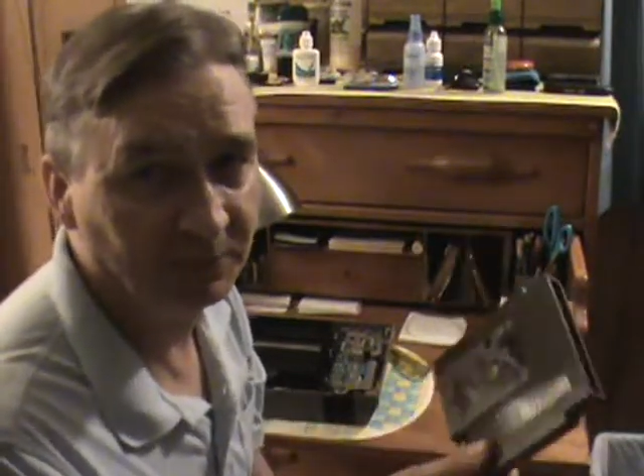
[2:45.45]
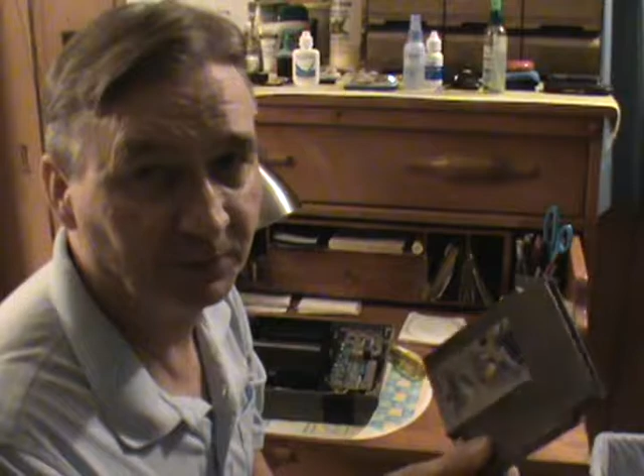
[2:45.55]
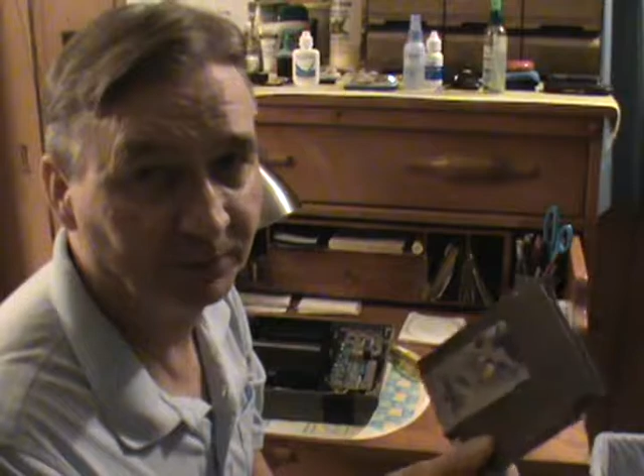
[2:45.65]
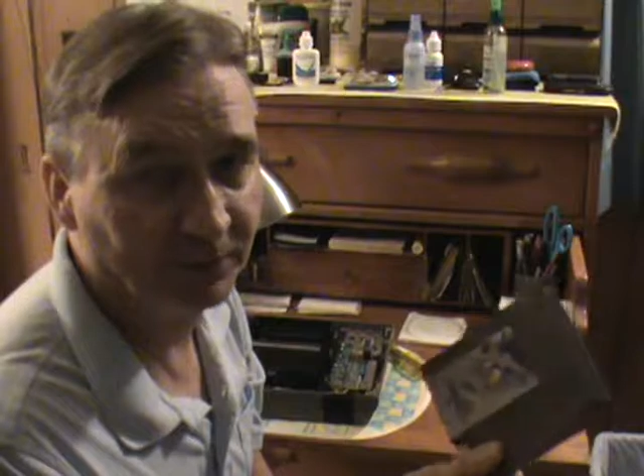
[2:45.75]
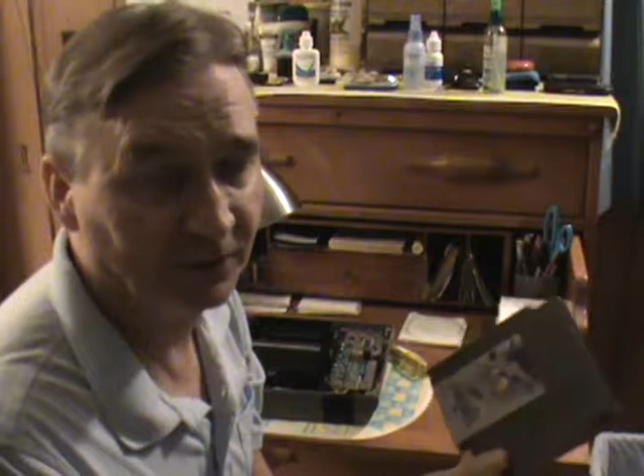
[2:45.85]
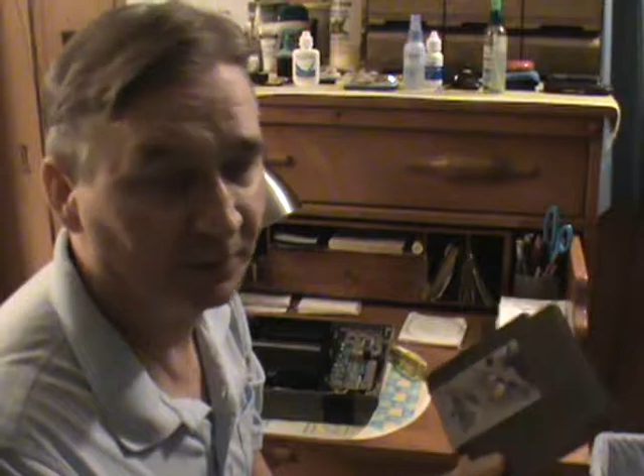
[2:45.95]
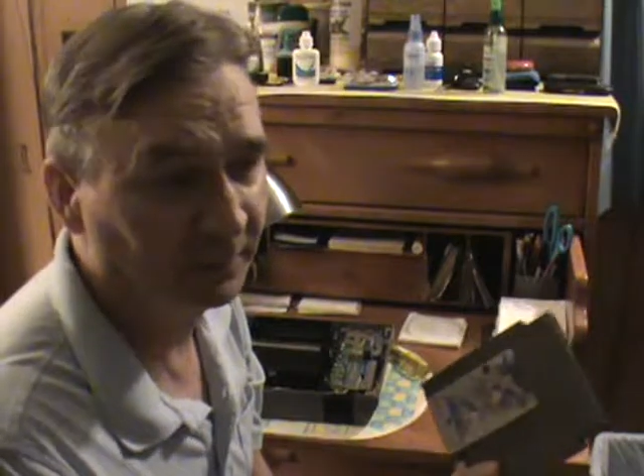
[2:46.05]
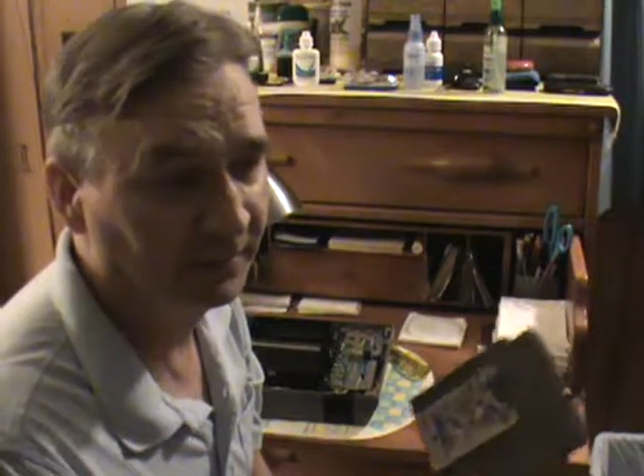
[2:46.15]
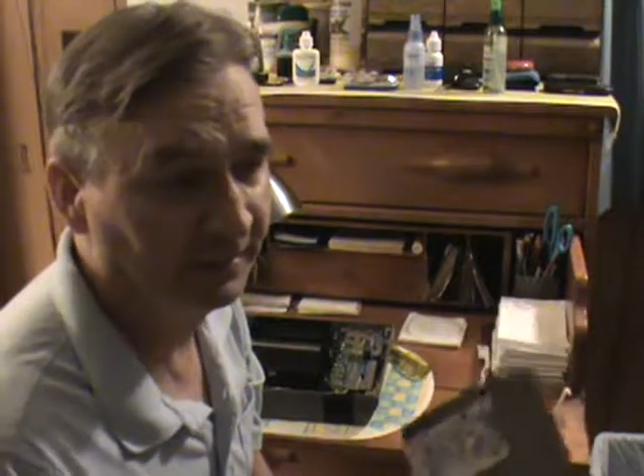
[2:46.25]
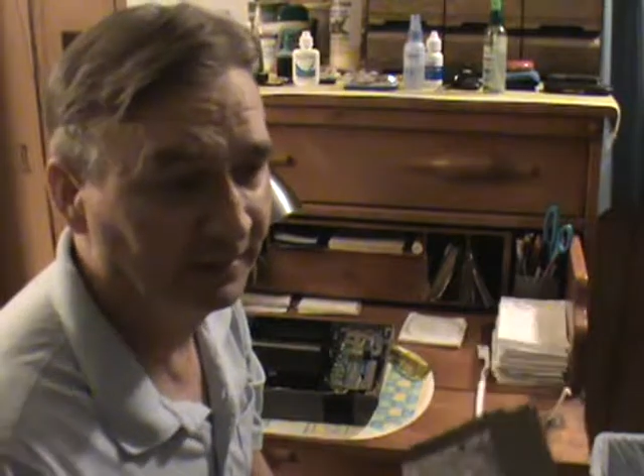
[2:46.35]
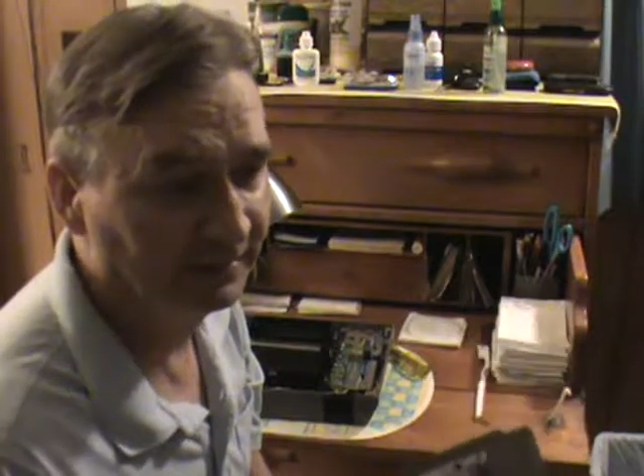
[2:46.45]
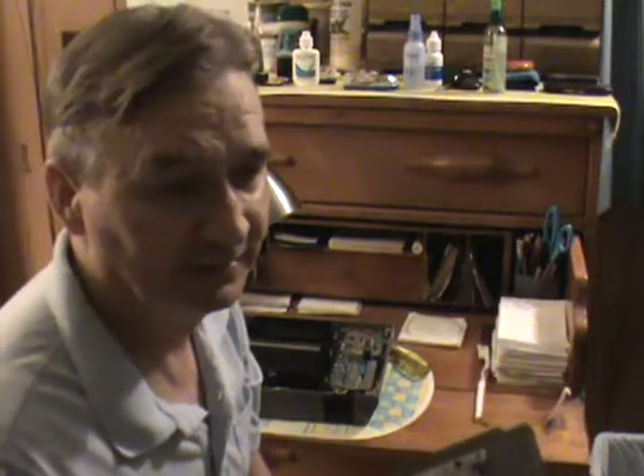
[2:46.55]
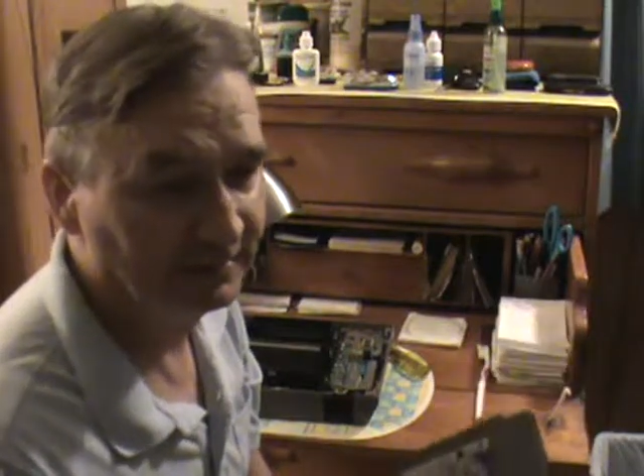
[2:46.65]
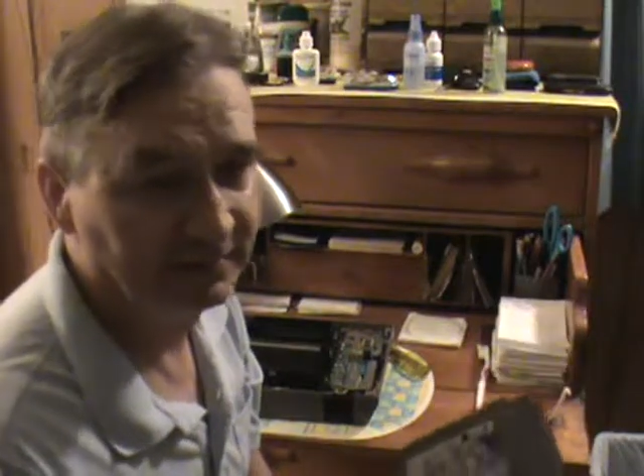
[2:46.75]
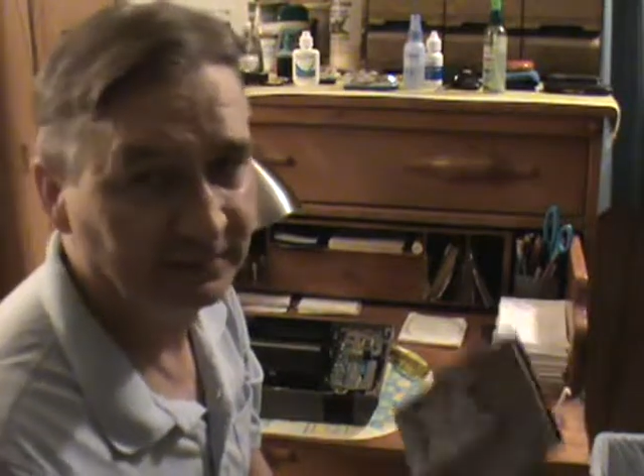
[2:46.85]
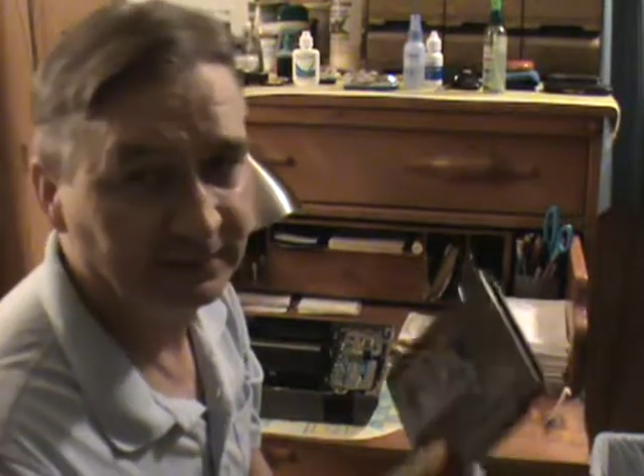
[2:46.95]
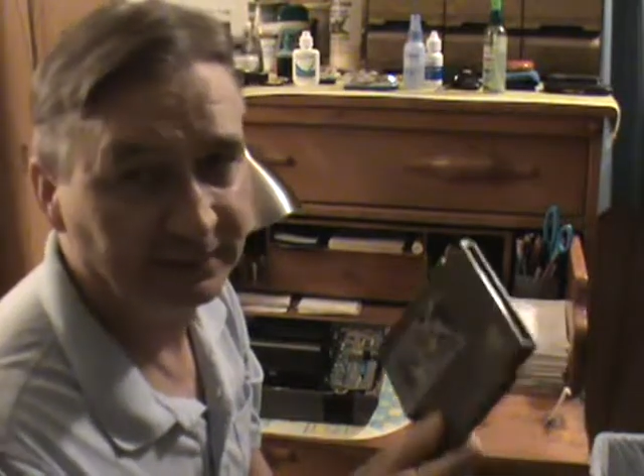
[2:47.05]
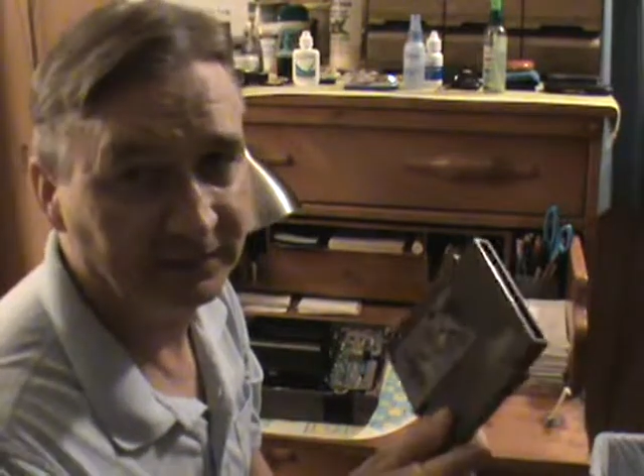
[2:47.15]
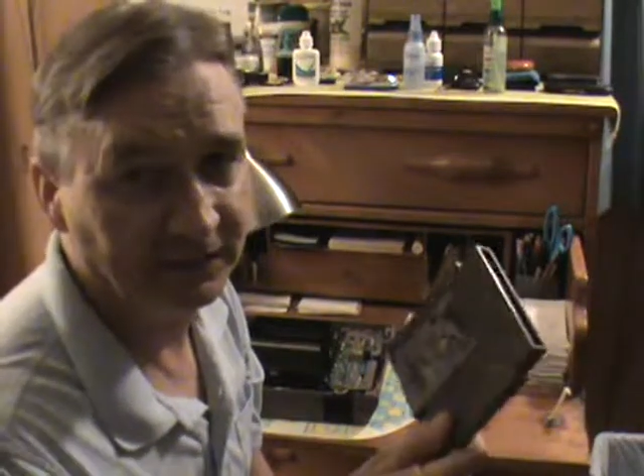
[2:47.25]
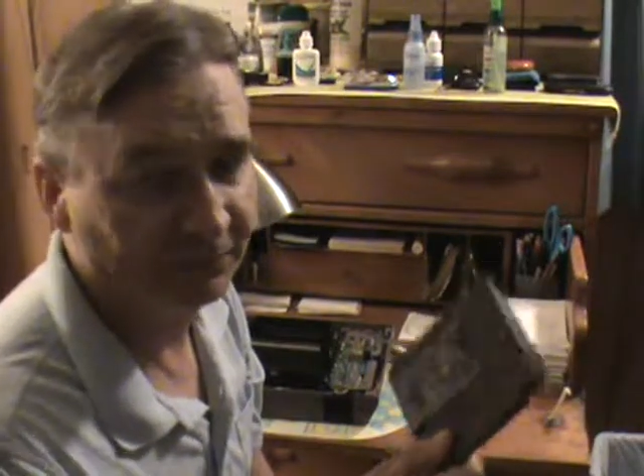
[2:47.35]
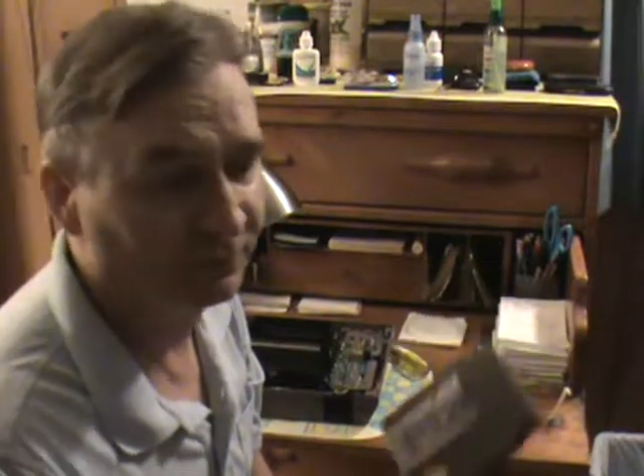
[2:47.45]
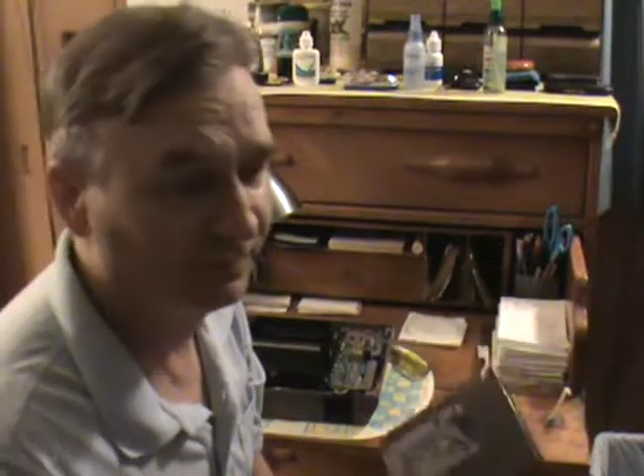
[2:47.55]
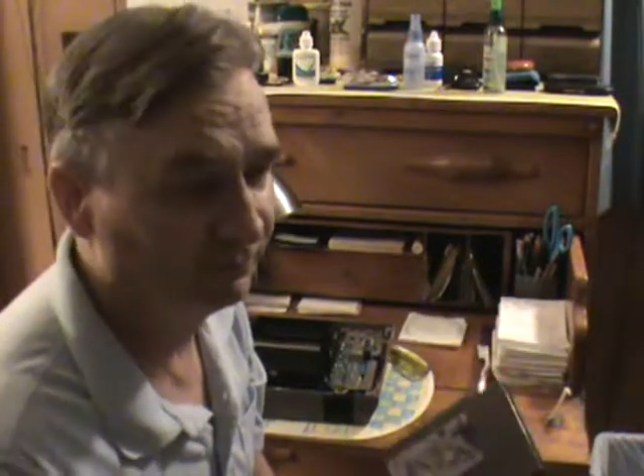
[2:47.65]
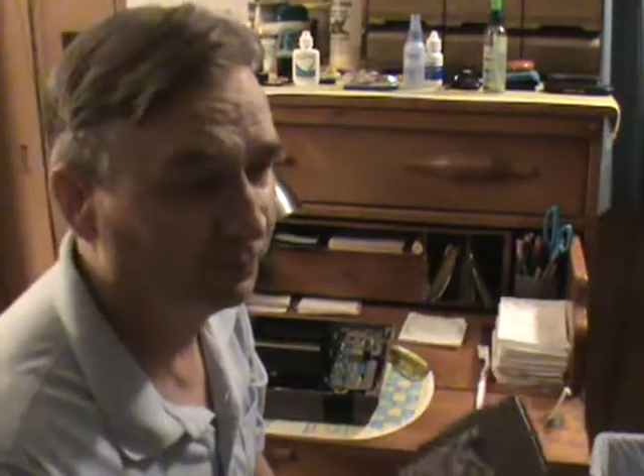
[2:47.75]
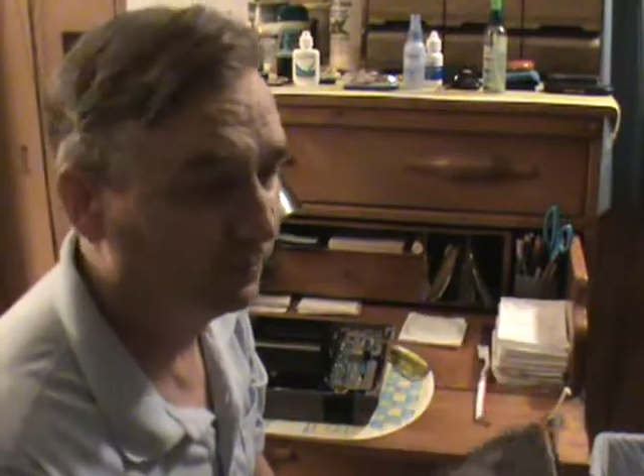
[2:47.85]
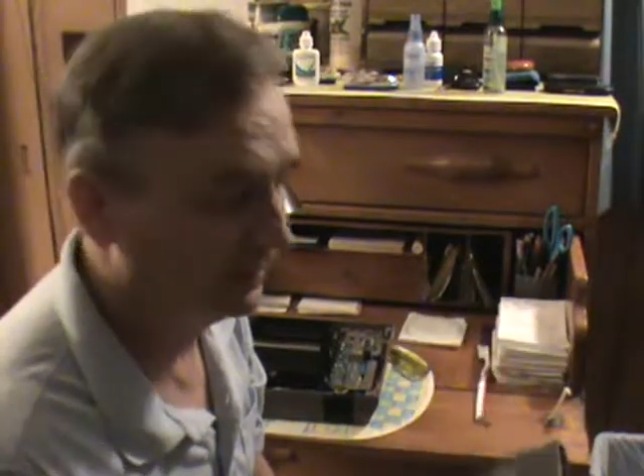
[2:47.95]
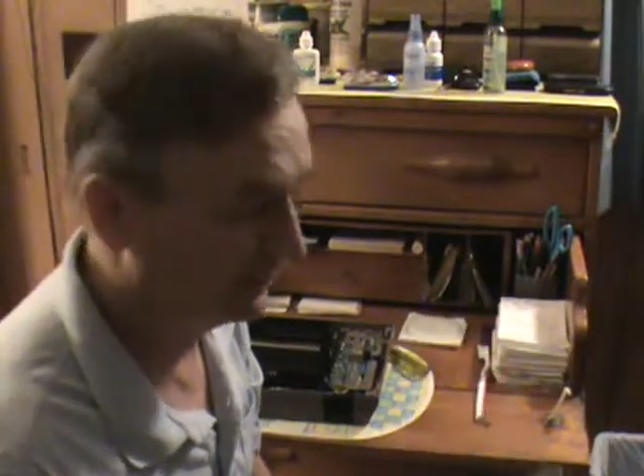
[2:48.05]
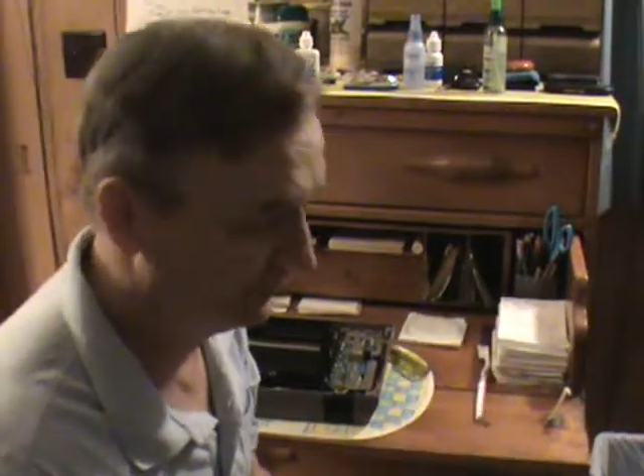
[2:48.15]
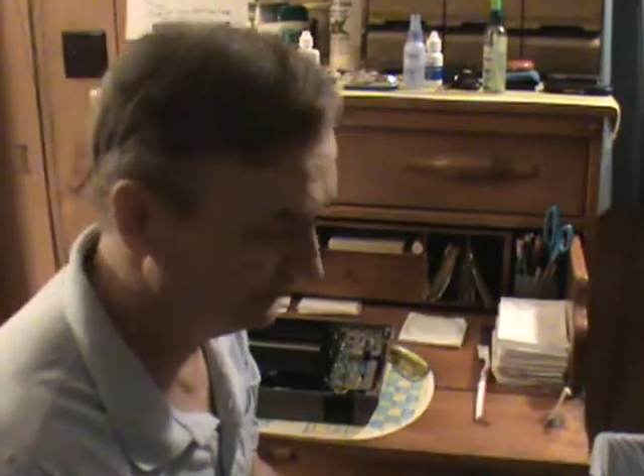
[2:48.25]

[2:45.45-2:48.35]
preferably not your favorite one.